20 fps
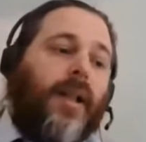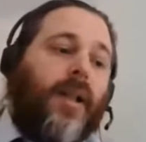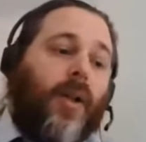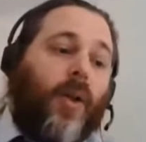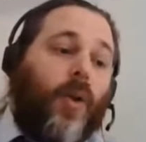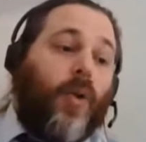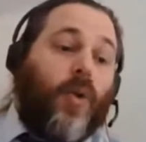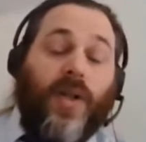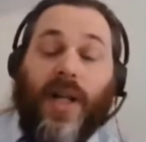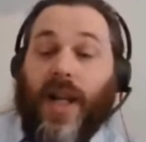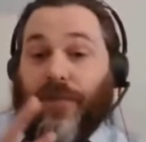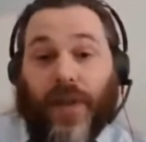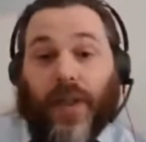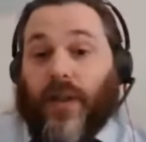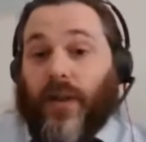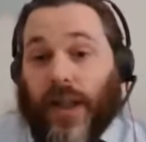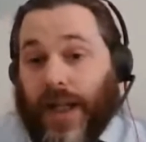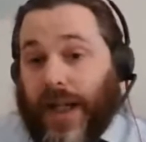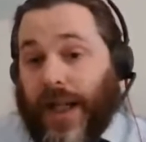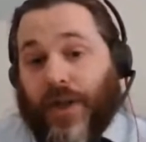Or never.
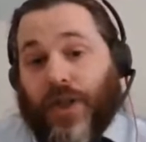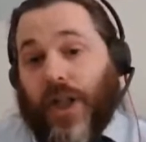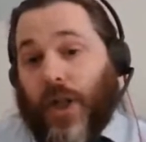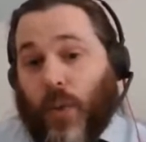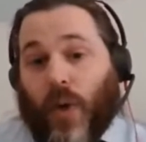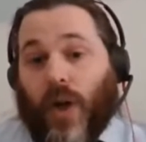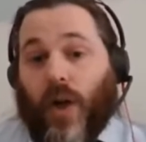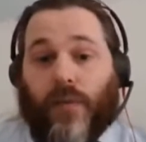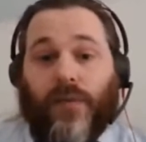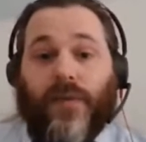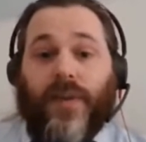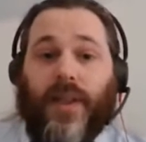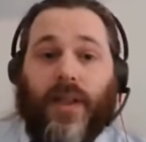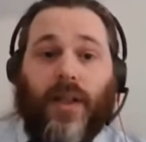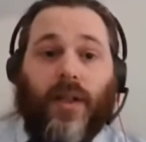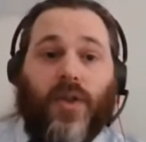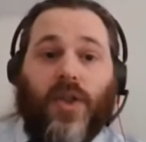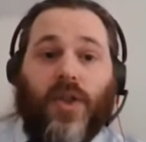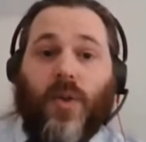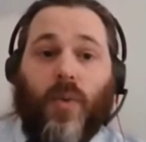And actually quite often the
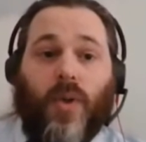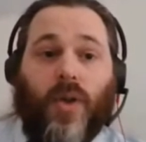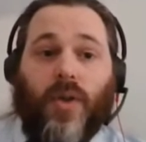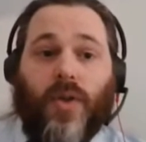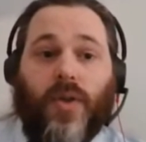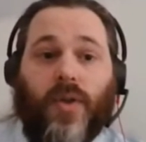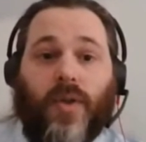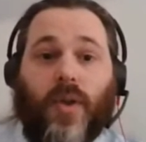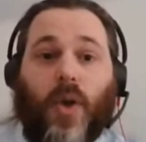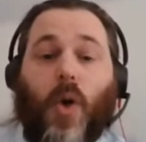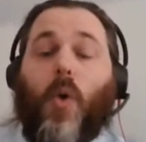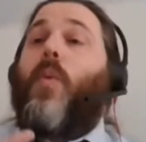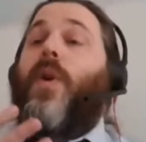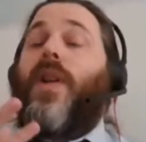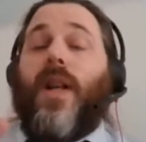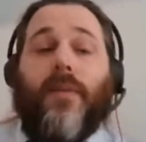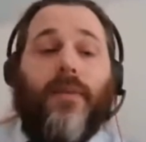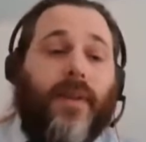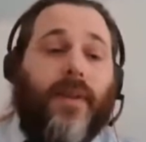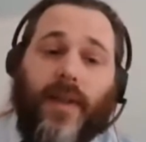answer was, we
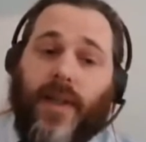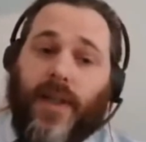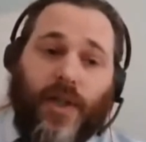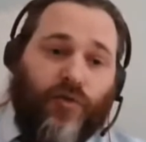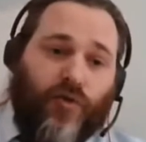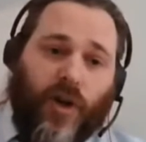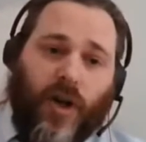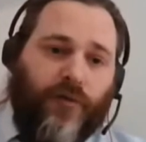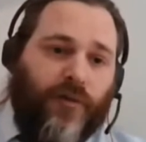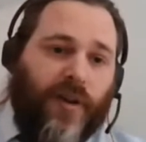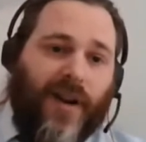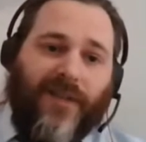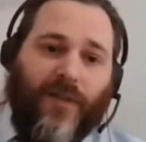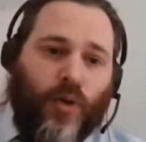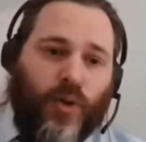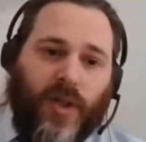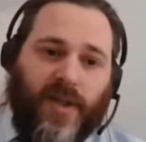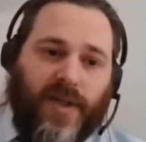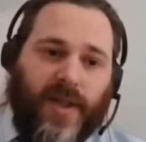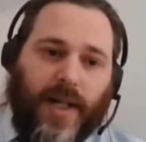don't think this is right for our
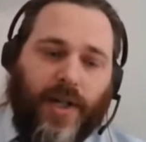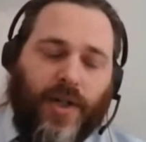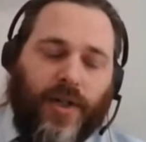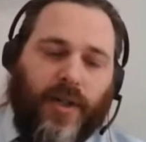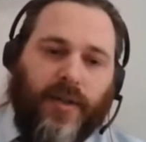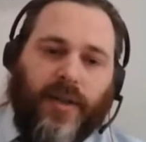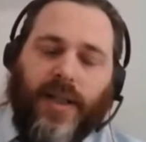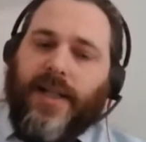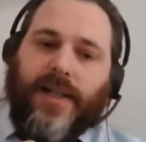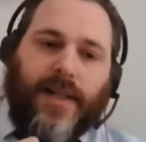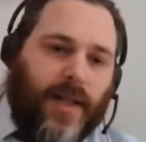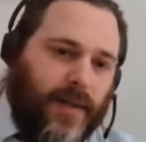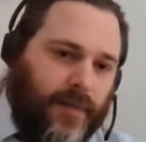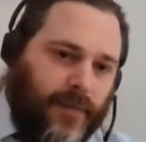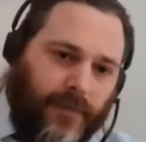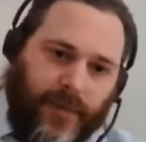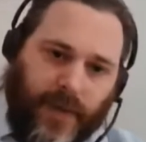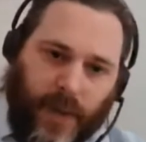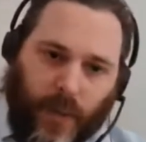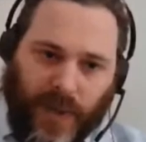organization. It
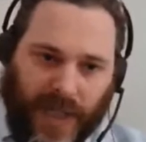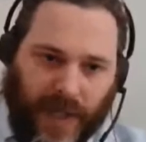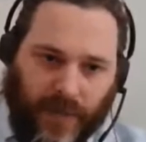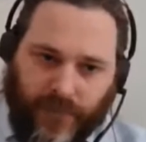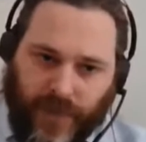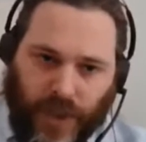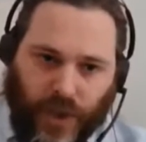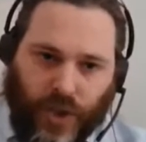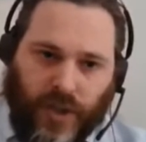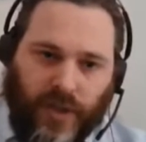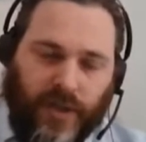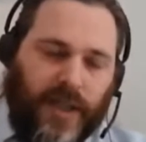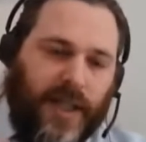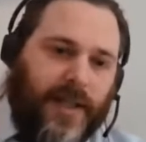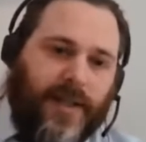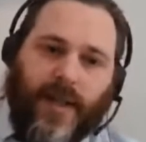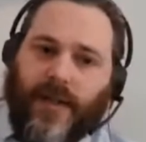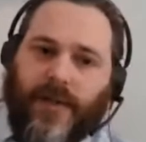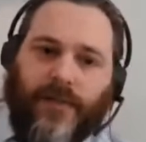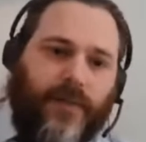doesn't fit with our vision.
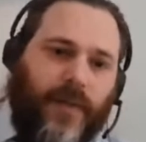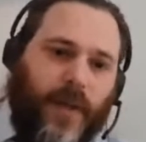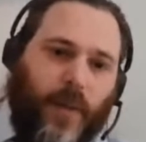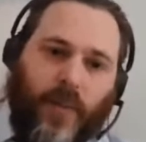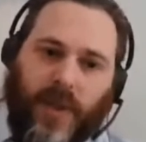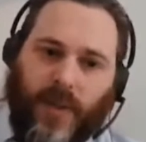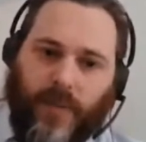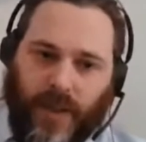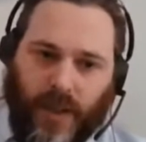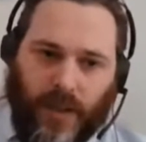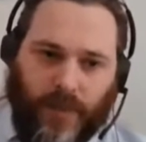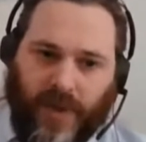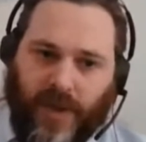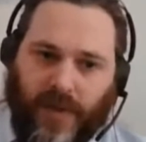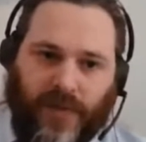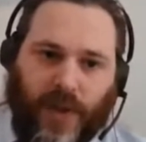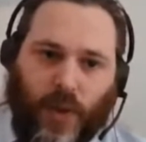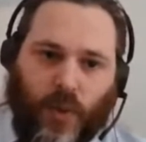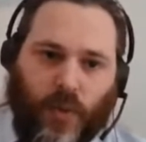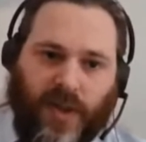It doesn't fit with the purpose
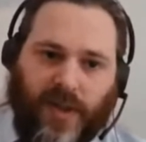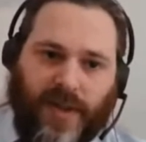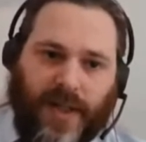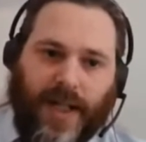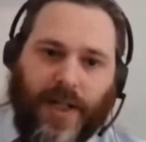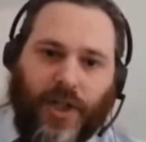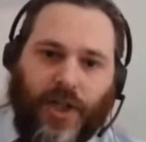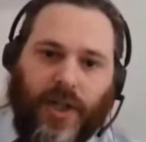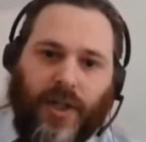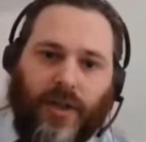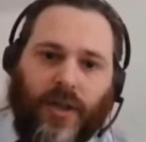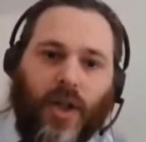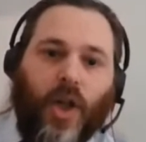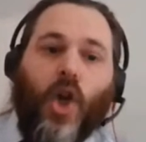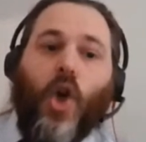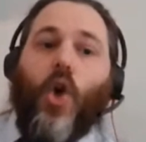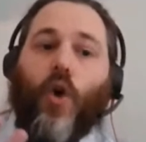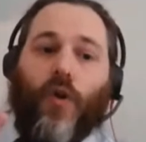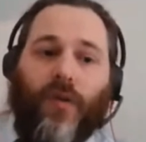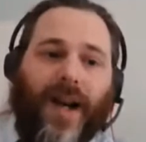of the organization.
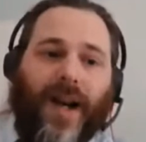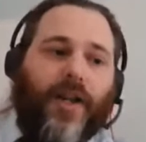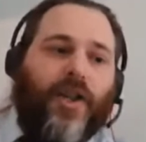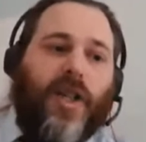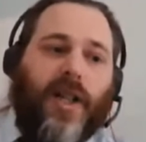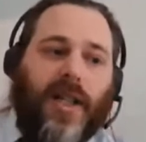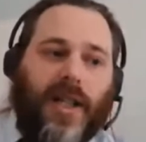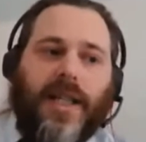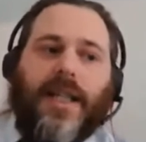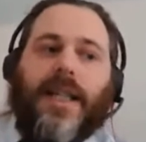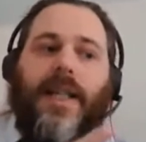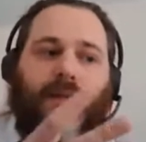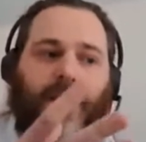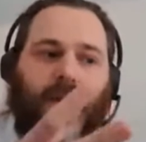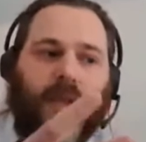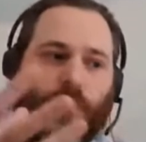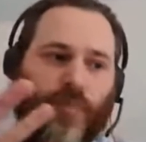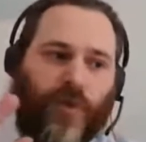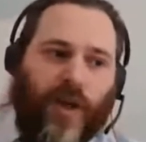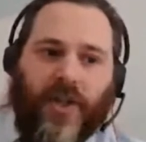Or actually,
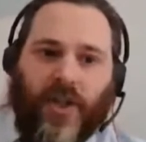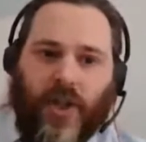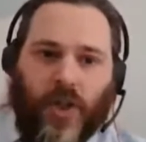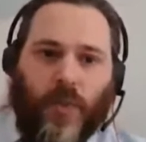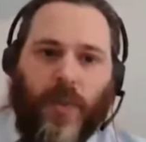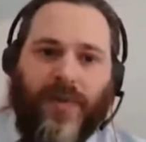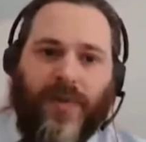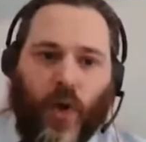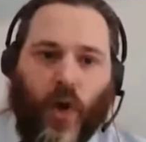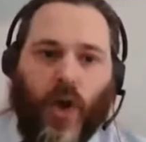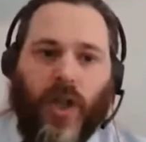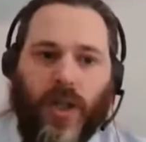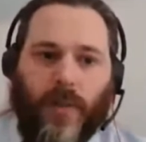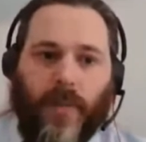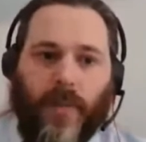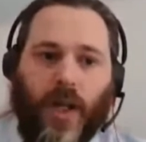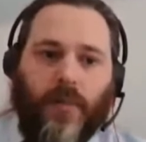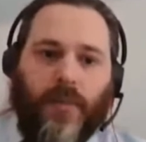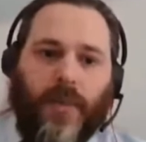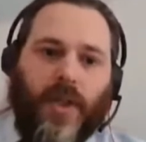given the pressures that we've got on the
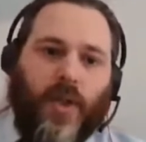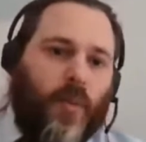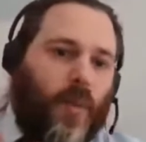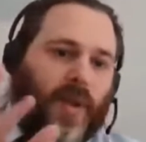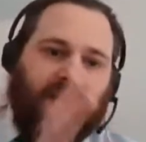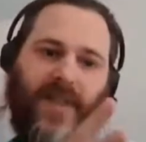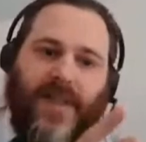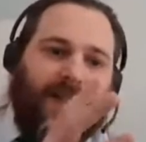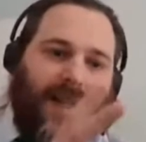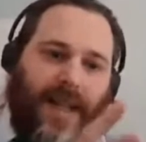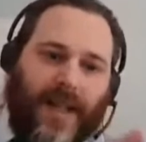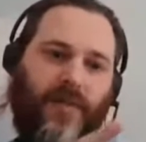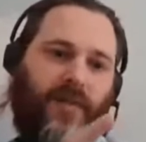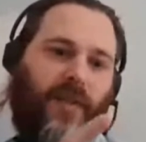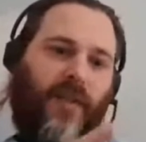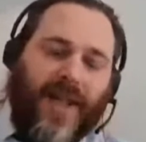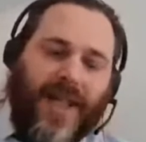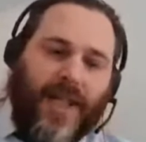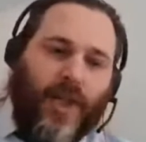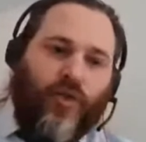moment, whilst it sounds
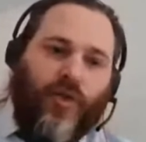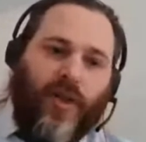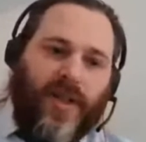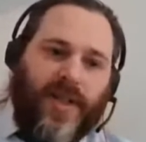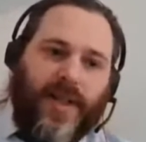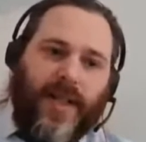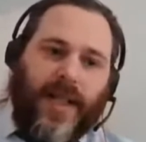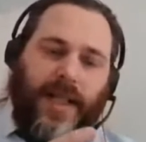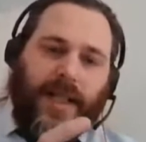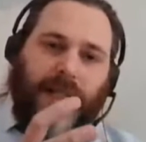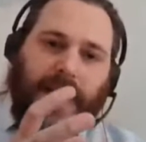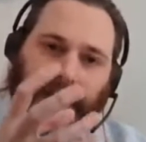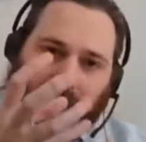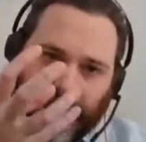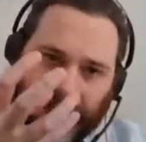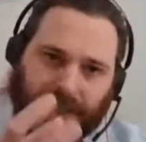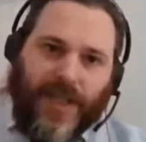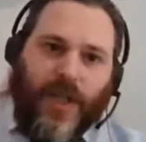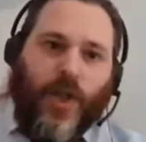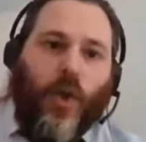very interesting,
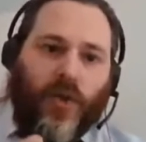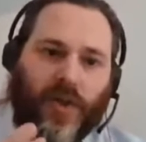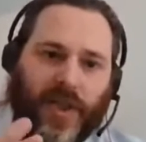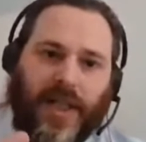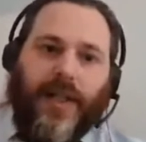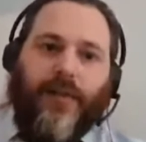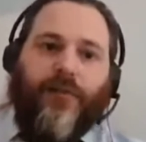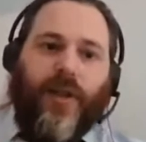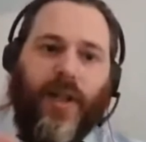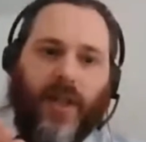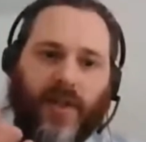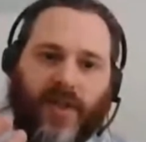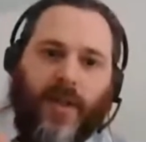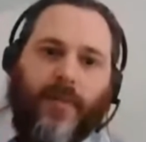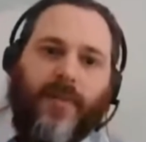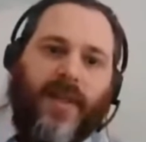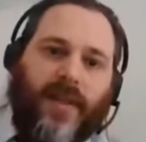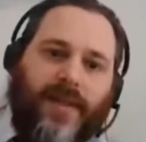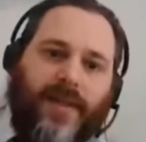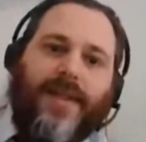it's not delivering us
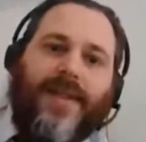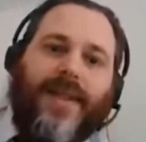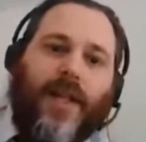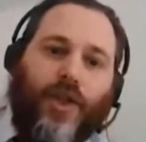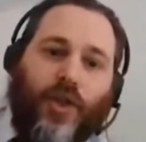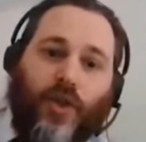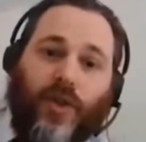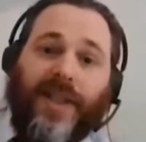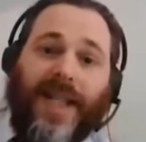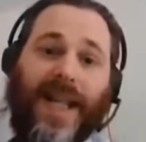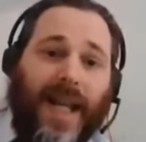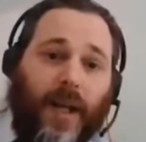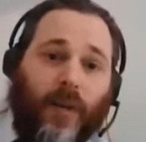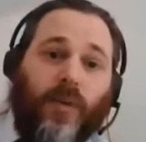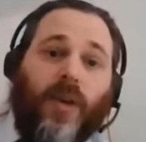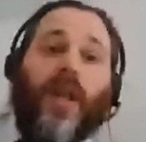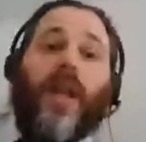something that's essential now.